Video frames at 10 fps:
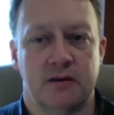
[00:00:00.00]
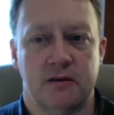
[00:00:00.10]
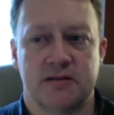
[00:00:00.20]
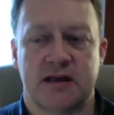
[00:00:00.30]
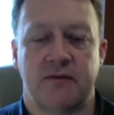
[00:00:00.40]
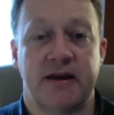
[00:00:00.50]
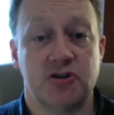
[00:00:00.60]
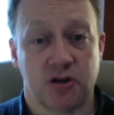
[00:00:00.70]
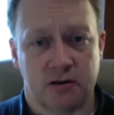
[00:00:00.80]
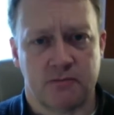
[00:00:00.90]

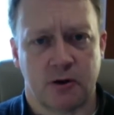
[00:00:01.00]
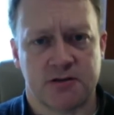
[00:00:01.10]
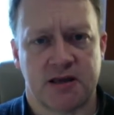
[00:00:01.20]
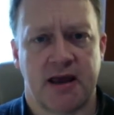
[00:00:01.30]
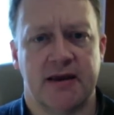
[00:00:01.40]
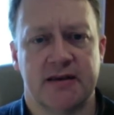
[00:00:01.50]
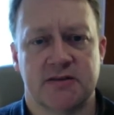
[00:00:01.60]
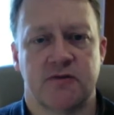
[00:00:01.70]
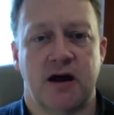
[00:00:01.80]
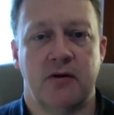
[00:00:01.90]
salvation, per se, is
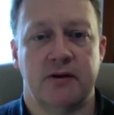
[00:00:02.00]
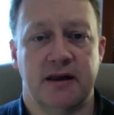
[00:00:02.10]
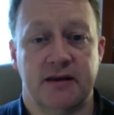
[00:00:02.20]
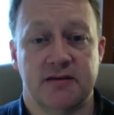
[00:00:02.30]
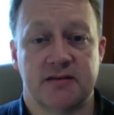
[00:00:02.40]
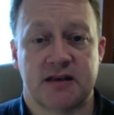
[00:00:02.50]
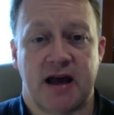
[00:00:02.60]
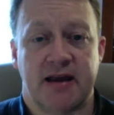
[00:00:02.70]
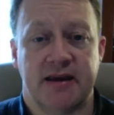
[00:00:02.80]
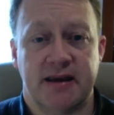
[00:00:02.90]
found
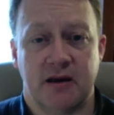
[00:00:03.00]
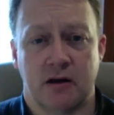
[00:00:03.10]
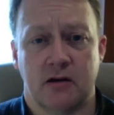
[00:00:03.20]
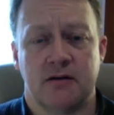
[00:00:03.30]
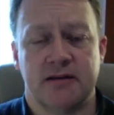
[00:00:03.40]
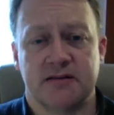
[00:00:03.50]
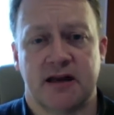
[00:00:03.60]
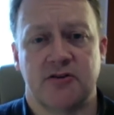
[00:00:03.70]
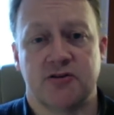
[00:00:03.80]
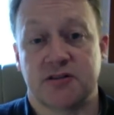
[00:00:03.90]
inside here,
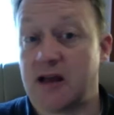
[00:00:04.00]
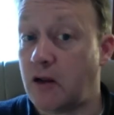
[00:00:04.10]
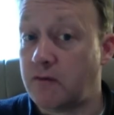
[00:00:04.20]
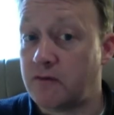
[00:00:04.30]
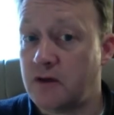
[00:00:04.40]
inside yourself.